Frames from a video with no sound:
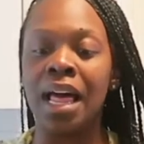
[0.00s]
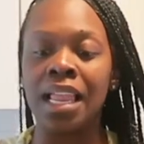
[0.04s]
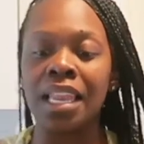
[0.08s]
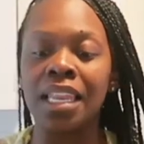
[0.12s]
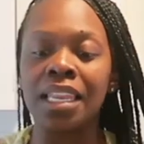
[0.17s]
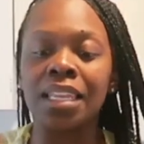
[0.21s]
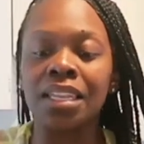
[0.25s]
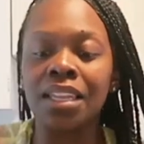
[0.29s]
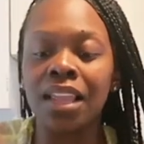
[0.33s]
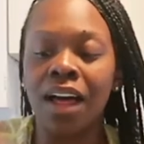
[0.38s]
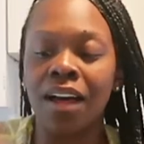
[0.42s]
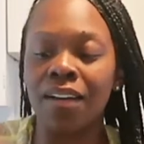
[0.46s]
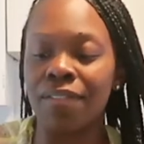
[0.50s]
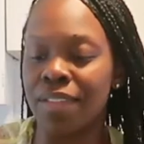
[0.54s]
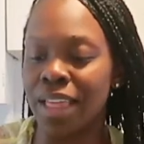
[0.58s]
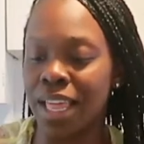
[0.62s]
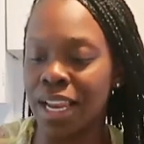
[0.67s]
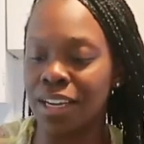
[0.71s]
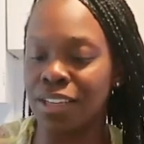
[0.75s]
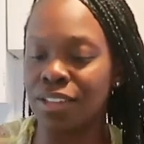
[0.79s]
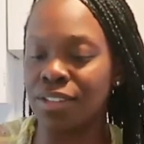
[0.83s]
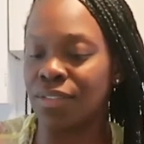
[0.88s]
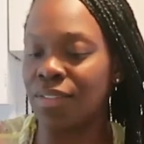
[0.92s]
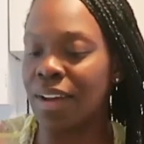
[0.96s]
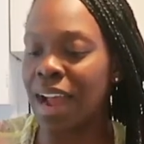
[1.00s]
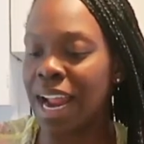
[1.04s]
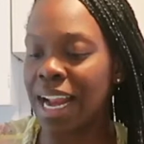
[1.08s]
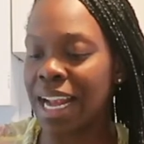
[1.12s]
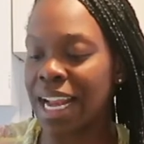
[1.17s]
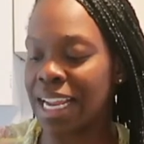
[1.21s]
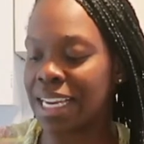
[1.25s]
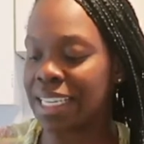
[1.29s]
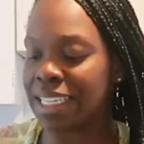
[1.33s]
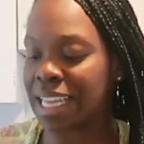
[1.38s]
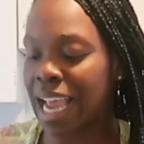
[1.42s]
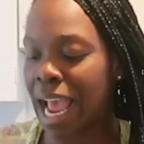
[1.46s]
love that it's
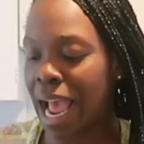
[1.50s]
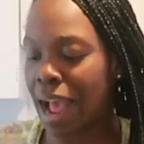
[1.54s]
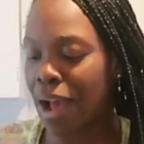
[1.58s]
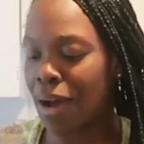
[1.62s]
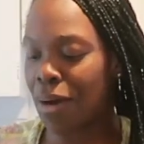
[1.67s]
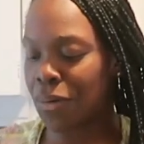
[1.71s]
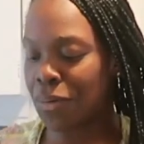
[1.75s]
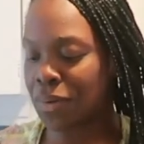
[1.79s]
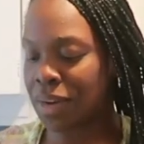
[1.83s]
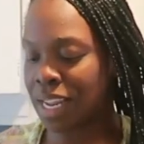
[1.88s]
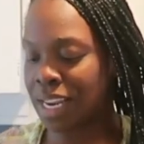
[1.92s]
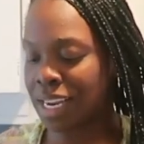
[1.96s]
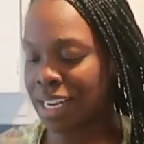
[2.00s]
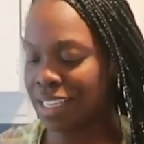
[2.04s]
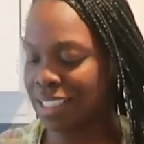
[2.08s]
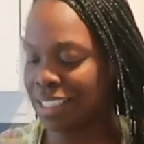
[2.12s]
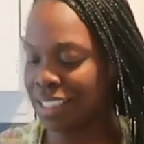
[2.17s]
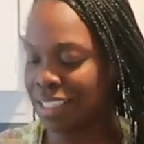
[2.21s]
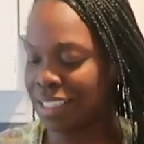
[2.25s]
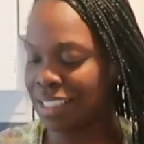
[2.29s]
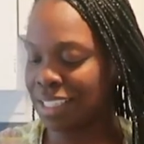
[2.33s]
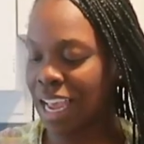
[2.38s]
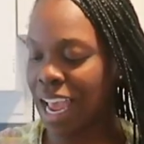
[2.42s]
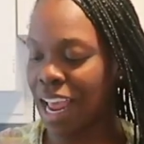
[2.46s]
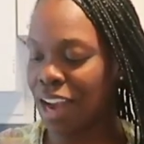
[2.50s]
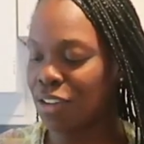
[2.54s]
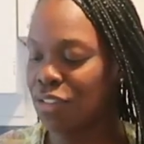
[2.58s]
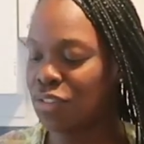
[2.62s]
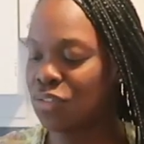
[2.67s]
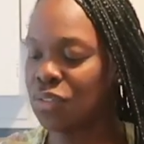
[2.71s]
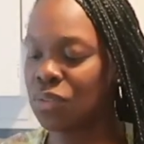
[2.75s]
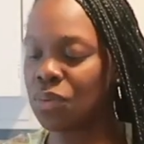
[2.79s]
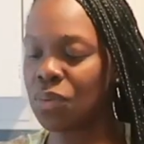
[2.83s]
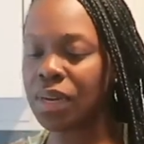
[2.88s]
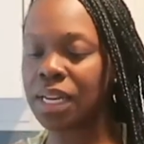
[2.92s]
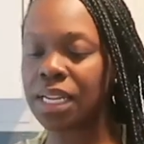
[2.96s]
vining down and it's just kind of
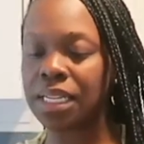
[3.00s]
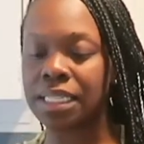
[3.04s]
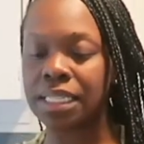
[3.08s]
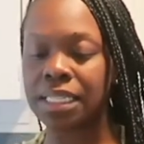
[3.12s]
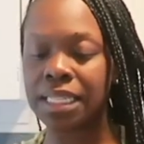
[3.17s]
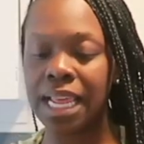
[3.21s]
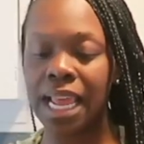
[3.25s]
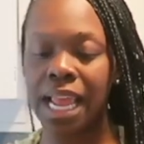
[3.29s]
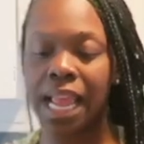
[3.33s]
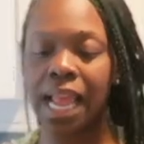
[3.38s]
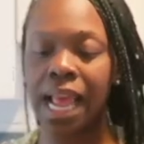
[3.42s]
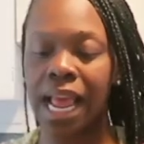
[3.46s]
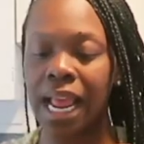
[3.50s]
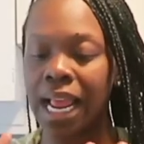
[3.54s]
doing its thing.